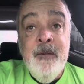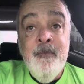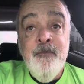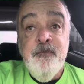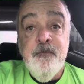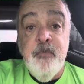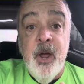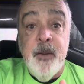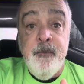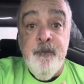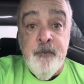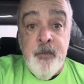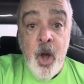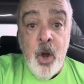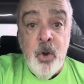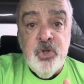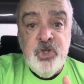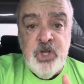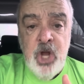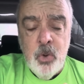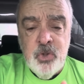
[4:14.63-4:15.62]
But
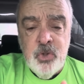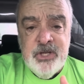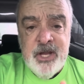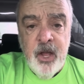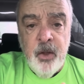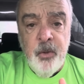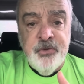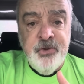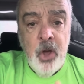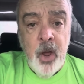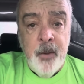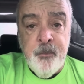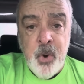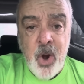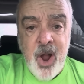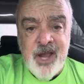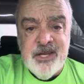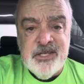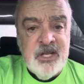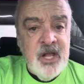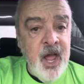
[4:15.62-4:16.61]
most hotels on
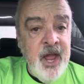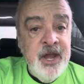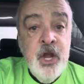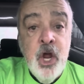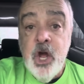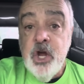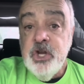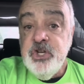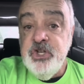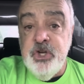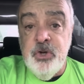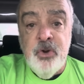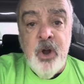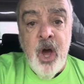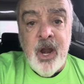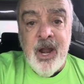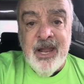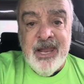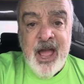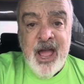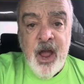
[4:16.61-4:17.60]
Priceline do
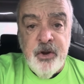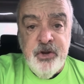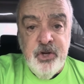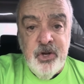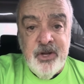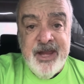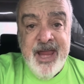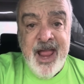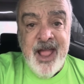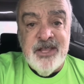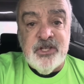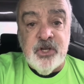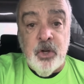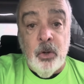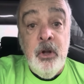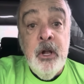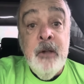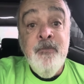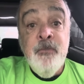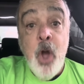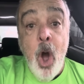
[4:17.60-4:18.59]
not allow you to cancel.
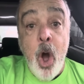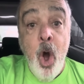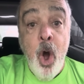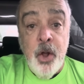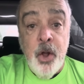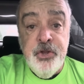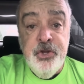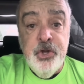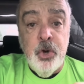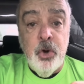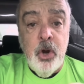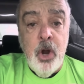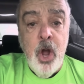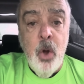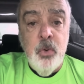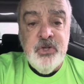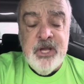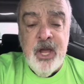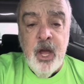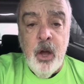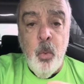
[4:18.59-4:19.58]
On your
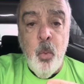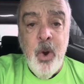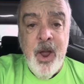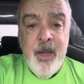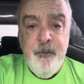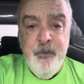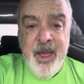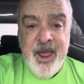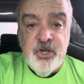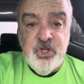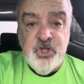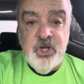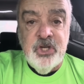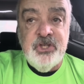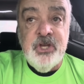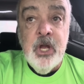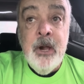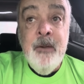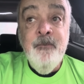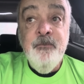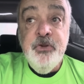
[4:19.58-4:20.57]
hotel web pages,
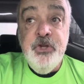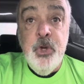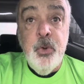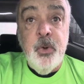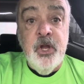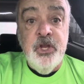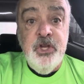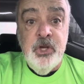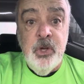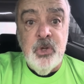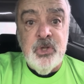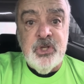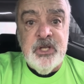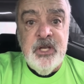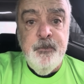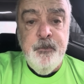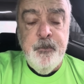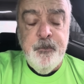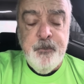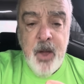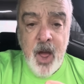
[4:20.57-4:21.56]
you can usually
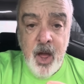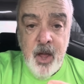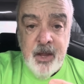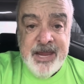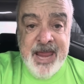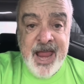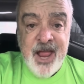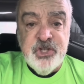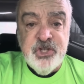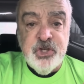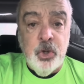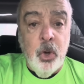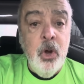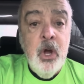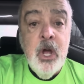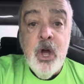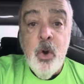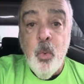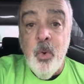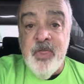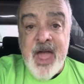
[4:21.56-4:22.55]
cancel
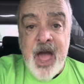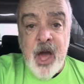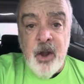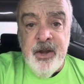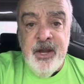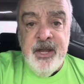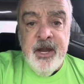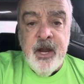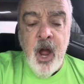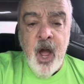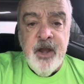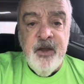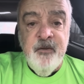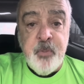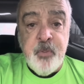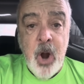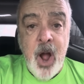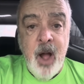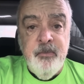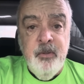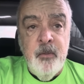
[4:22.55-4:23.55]
without any kind of
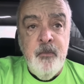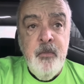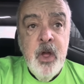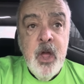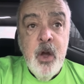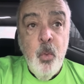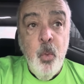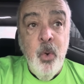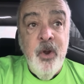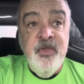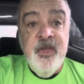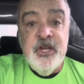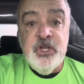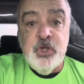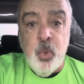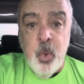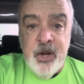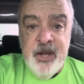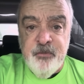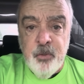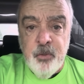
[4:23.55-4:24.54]
problem within
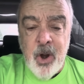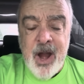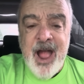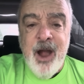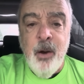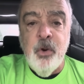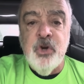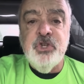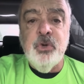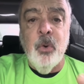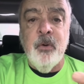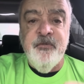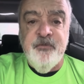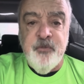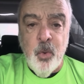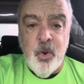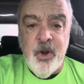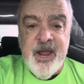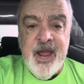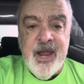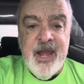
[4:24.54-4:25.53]
24 hours or
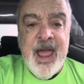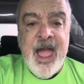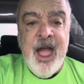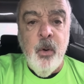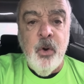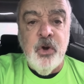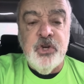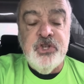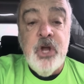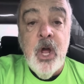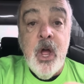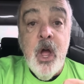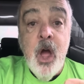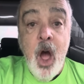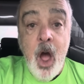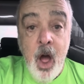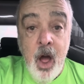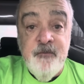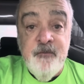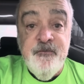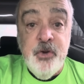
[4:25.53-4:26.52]
48 hours
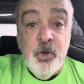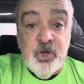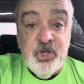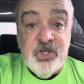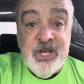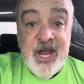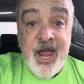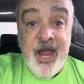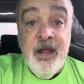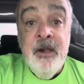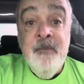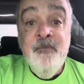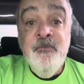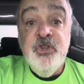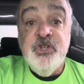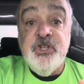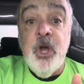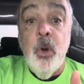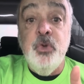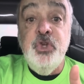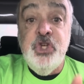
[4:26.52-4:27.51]
of your stay.
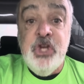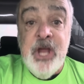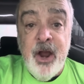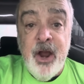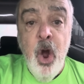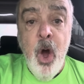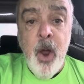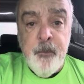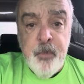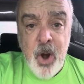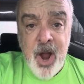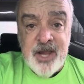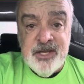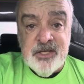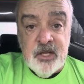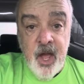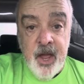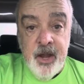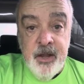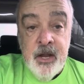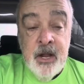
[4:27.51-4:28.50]
So check on
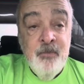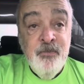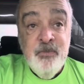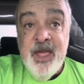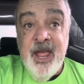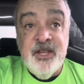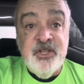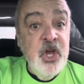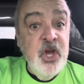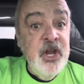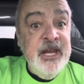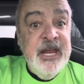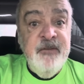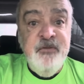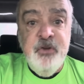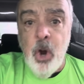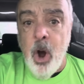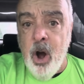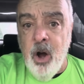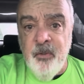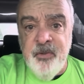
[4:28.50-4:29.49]
Priceline. It's going to give
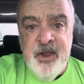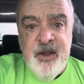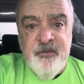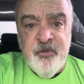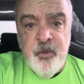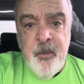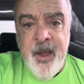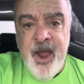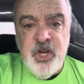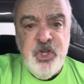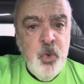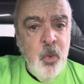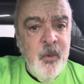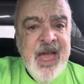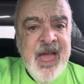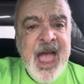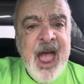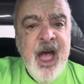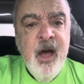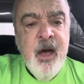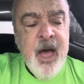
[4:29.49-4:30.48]
you all the information
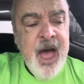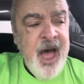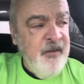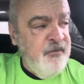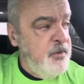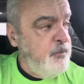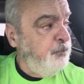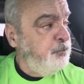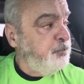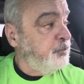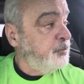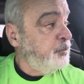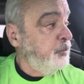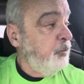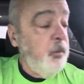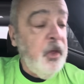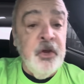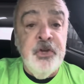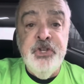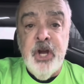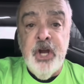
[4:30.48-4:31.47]
without having
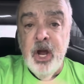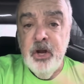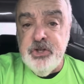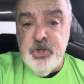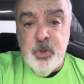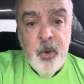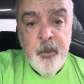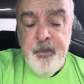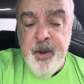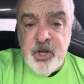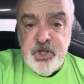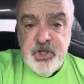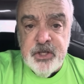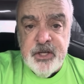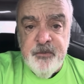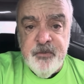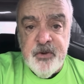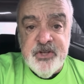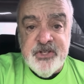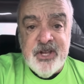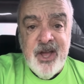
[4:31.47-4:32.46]
to go to a bunch of
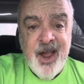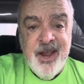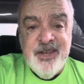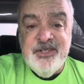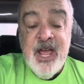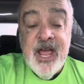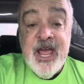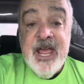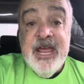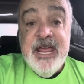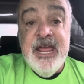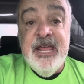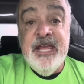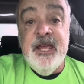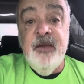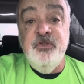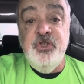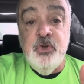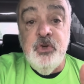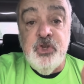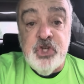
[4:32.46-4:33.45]
different sites. It
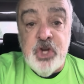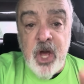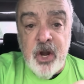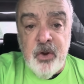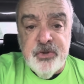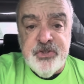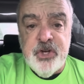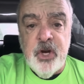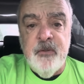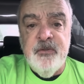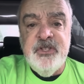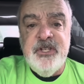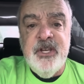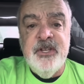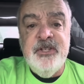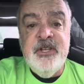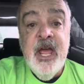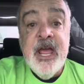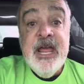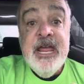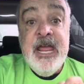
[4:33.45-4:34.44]
gives you shuttle
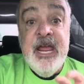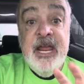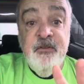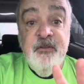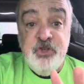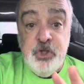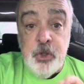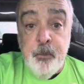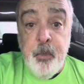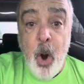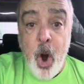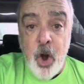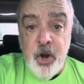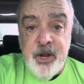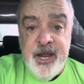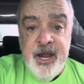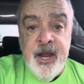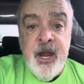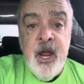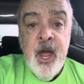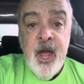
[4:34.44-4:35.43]
services. It gives you
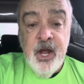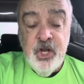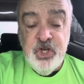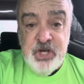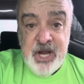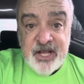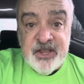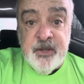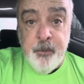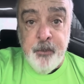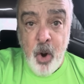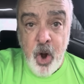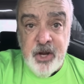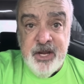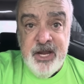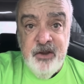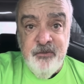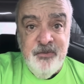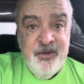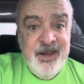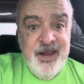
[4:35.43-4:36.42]
parking. Check the
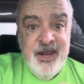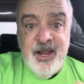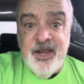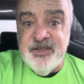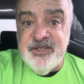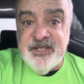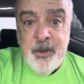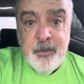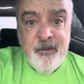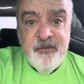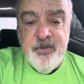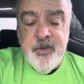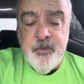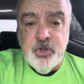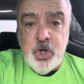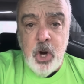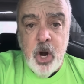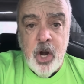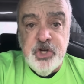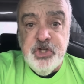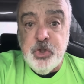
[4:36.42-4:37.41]
parking fee, because some of them
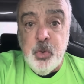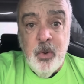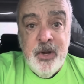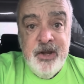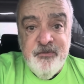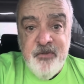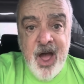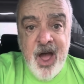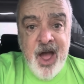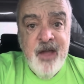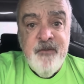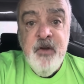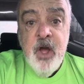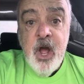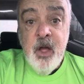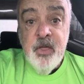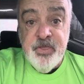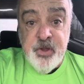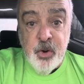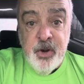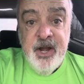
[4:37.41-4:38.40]
charge $25,
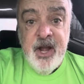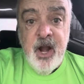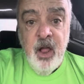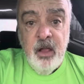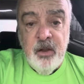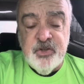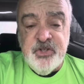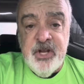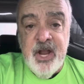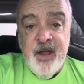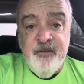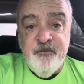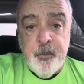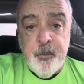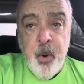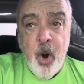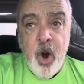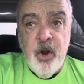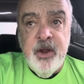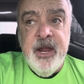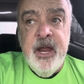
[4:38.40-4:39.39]
$30 a night for
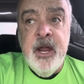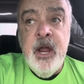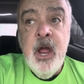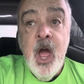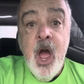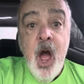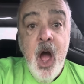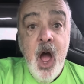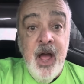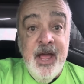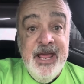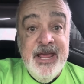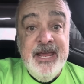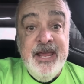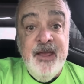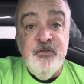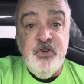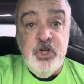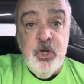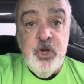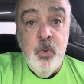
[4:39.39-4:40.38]
parking. It
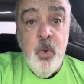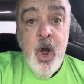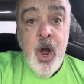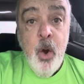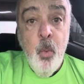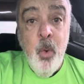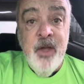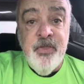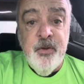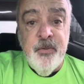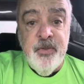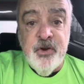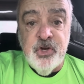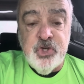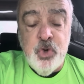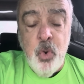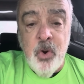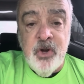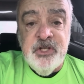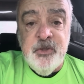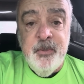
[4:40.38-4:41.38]
gives you whether there's
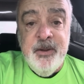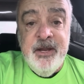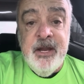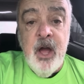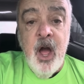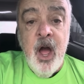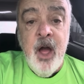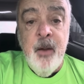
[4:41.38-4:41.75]
going to be